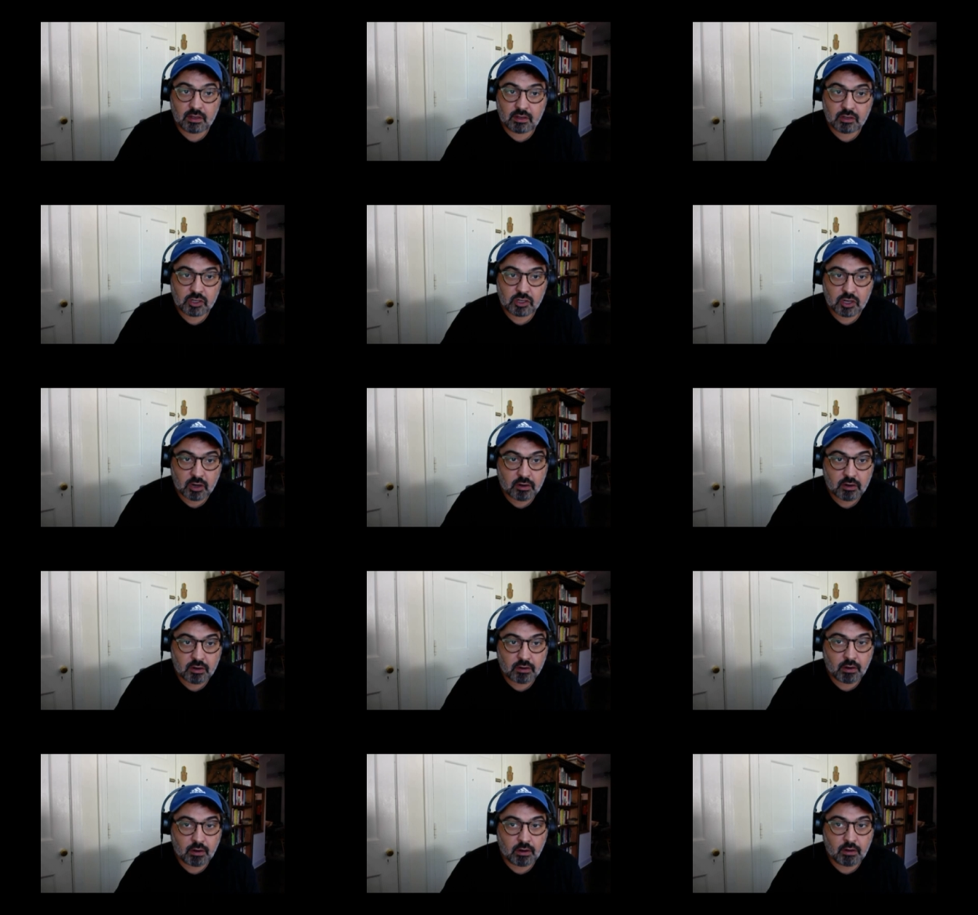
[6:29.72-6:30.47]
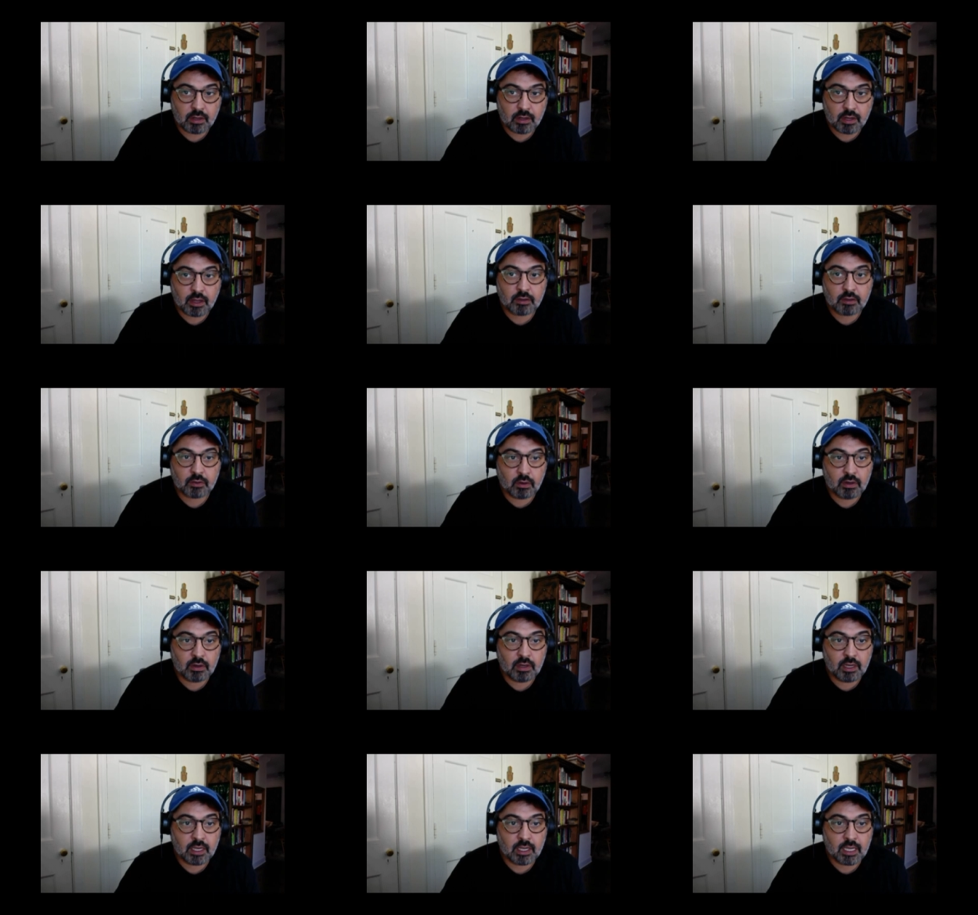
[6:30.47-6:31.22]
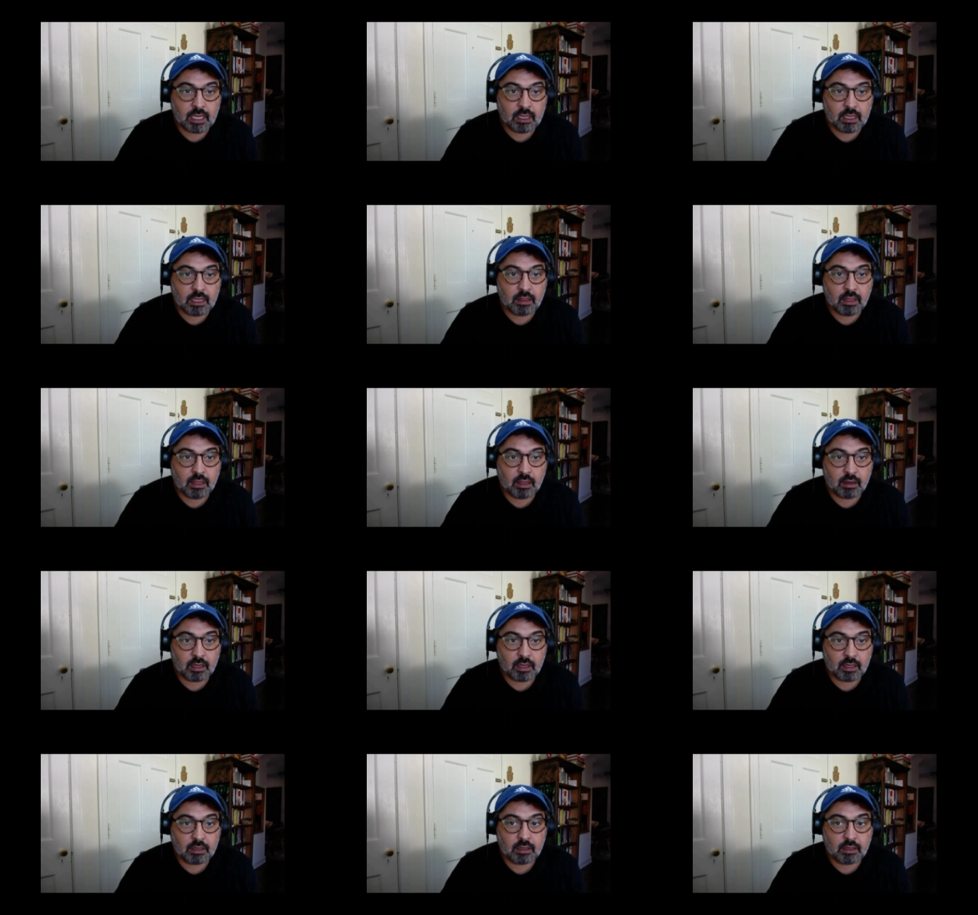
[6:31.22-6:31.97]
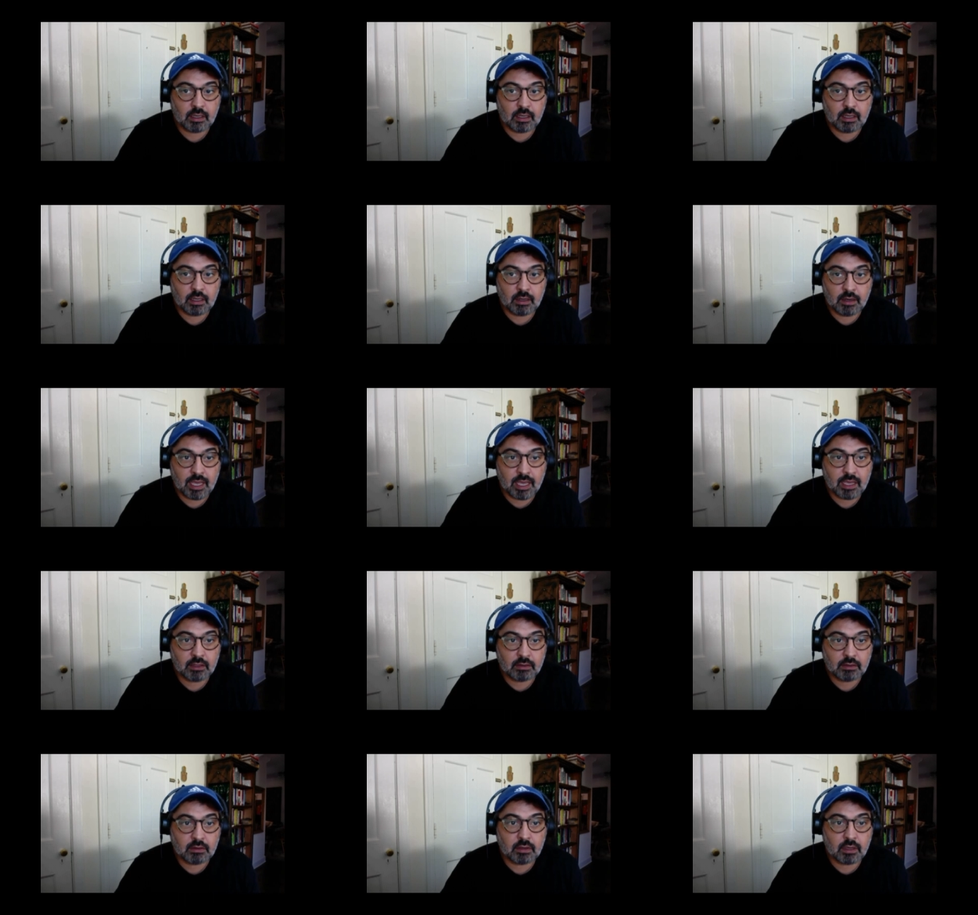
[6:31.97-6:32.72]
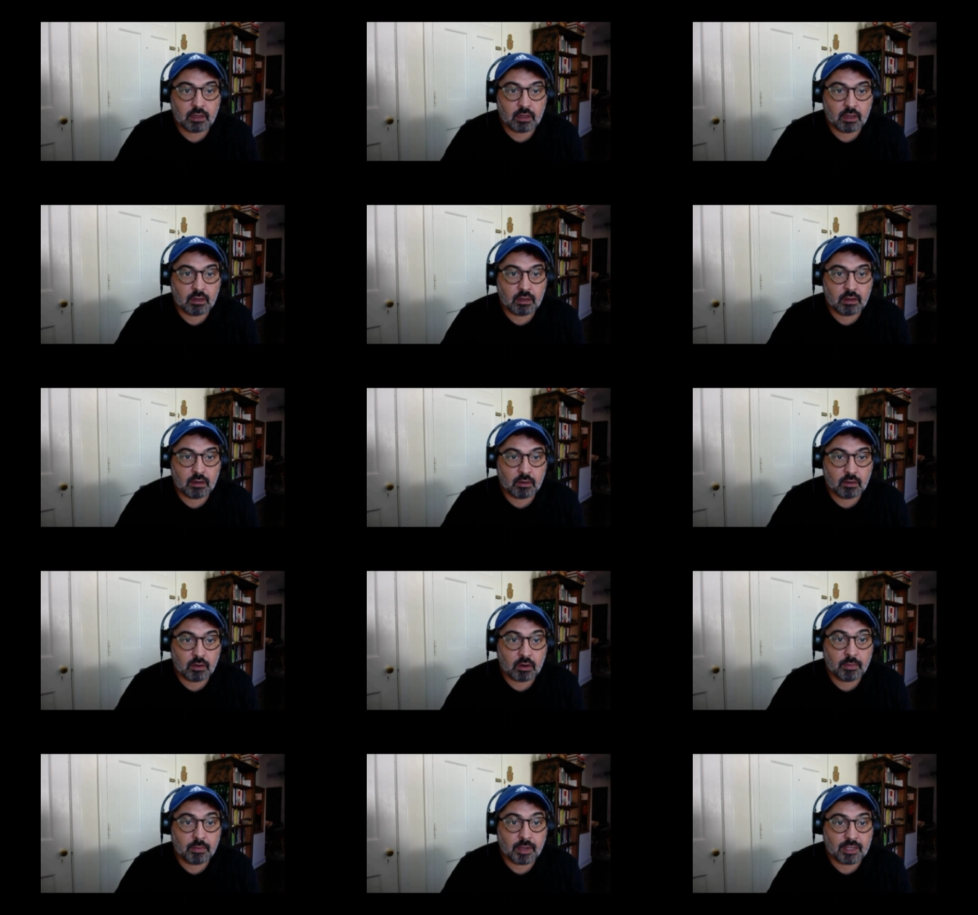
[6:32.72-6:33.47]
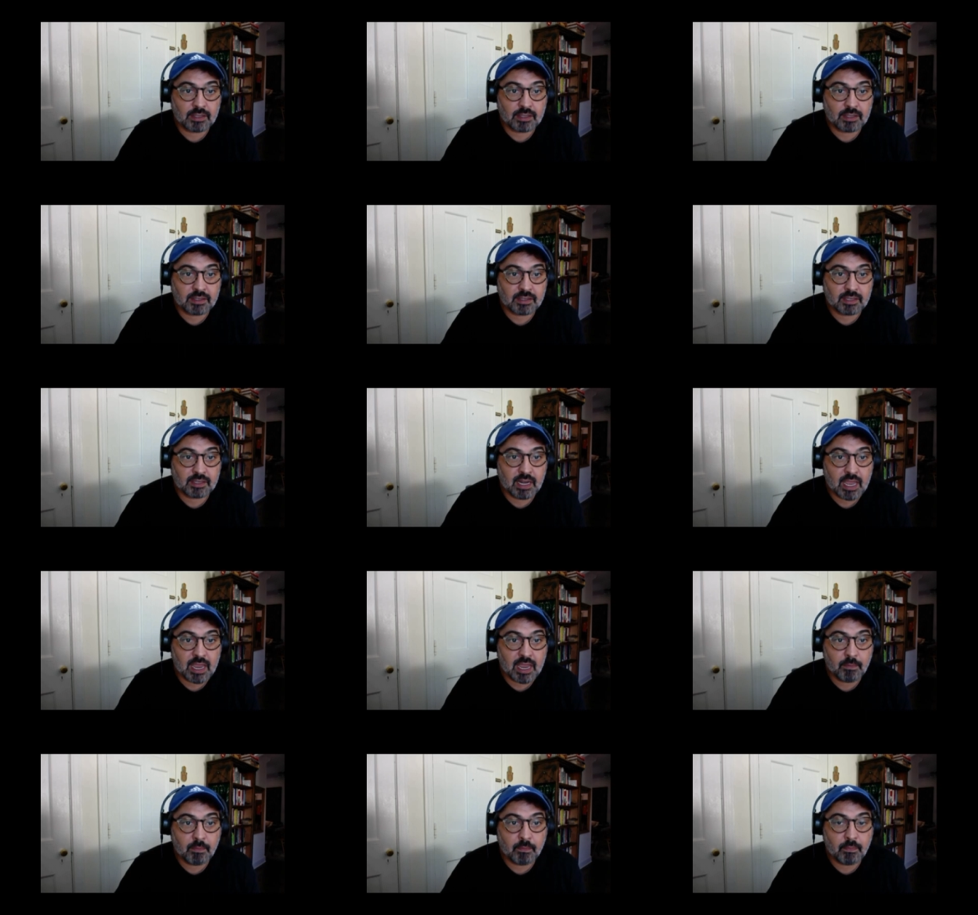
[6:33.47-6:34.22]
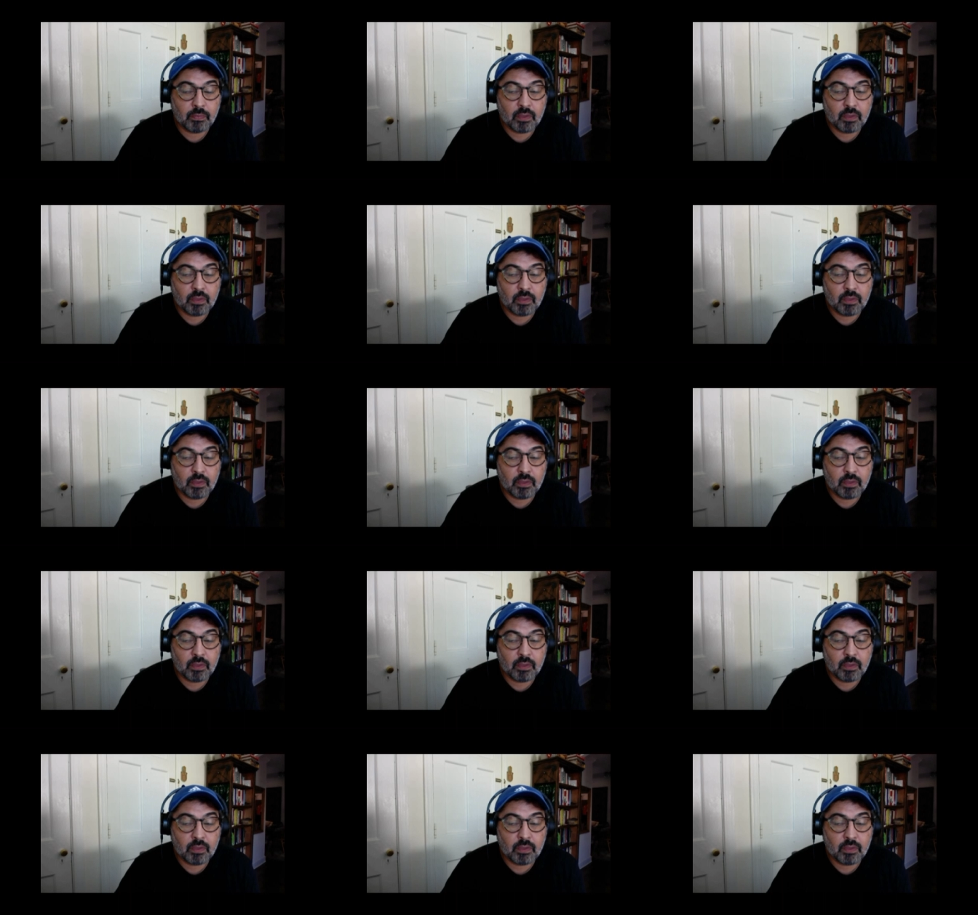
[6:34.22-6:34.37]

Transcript: general, not only like uh, late uh, Lokman Slim.